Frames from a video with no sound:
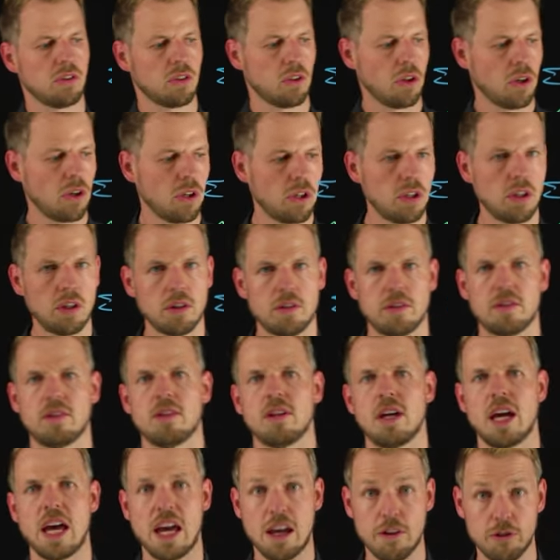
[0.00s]
kernels
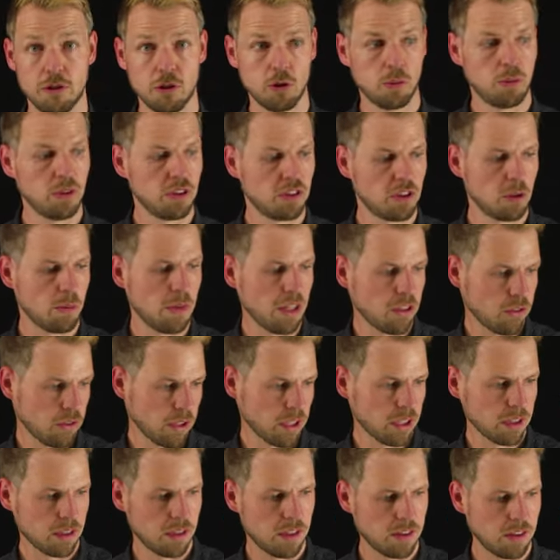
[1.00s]
have to be
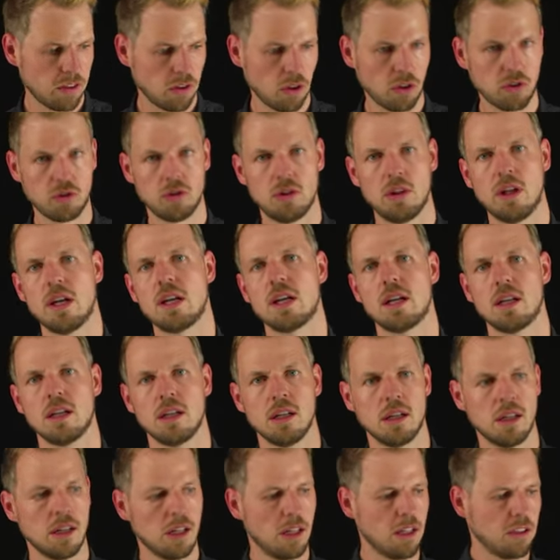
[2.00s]
symmetric. This is also a
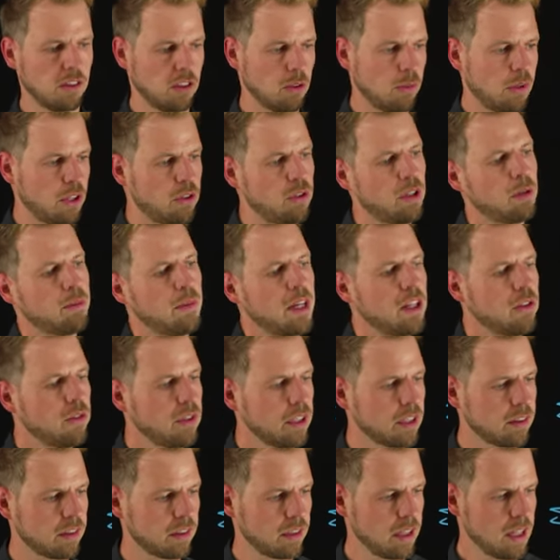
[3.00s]
symmetric
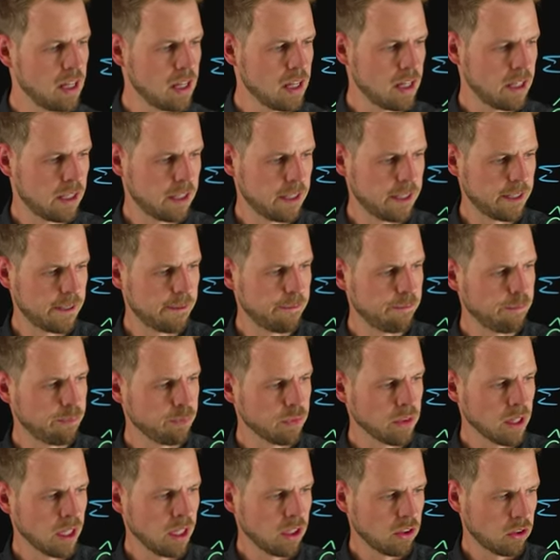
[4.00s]
matrix. Um,
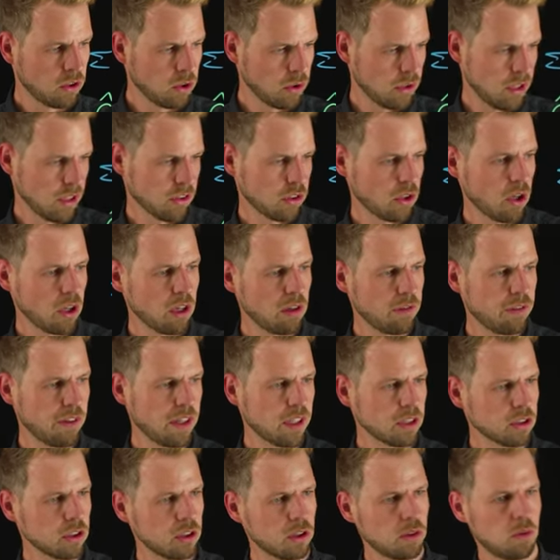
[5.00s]
so this kernel
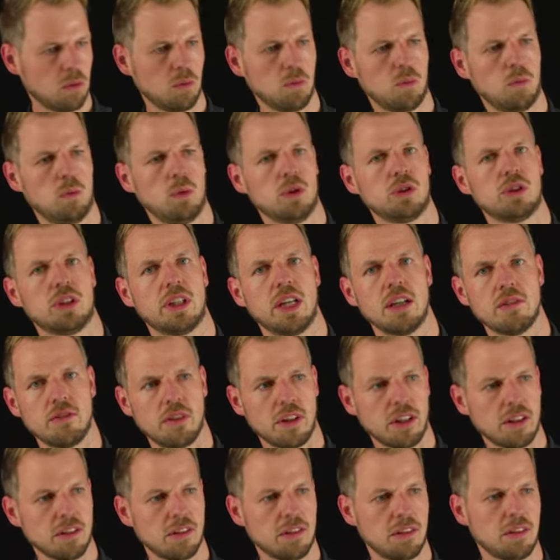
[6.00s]
function would give
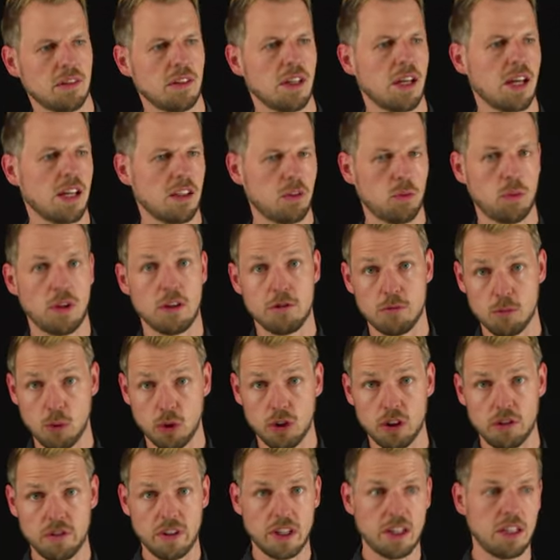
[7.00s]
us, as we have
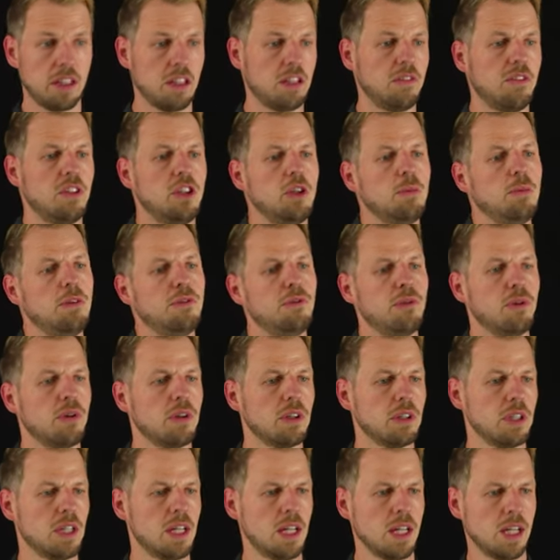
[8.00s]
motivated in the video
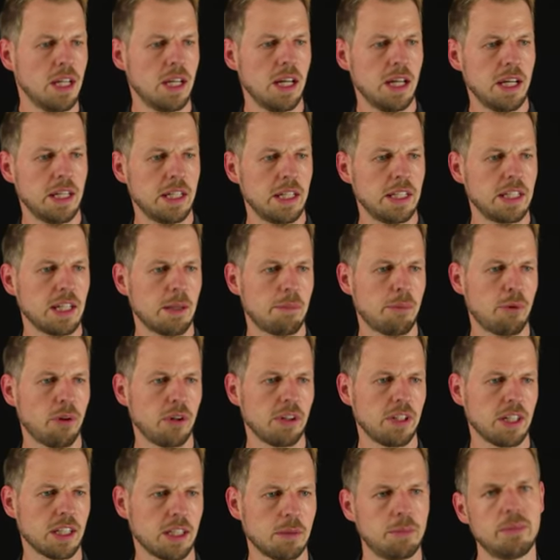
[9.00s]
before, an inner
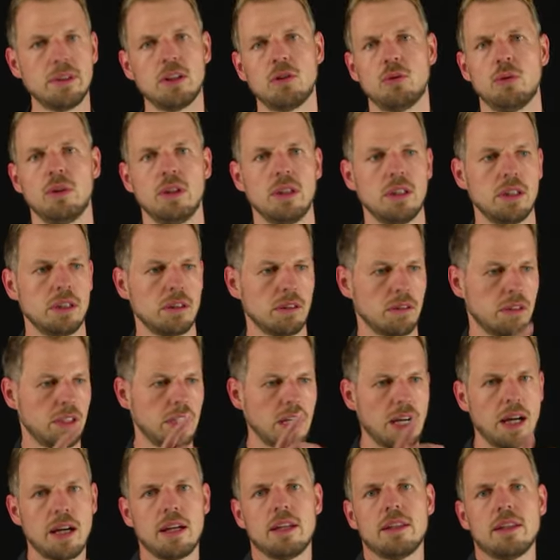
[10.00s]
product between the
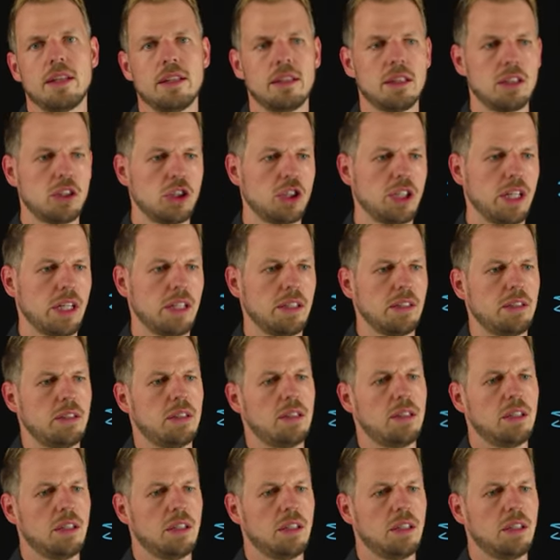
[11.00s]
ith and the jth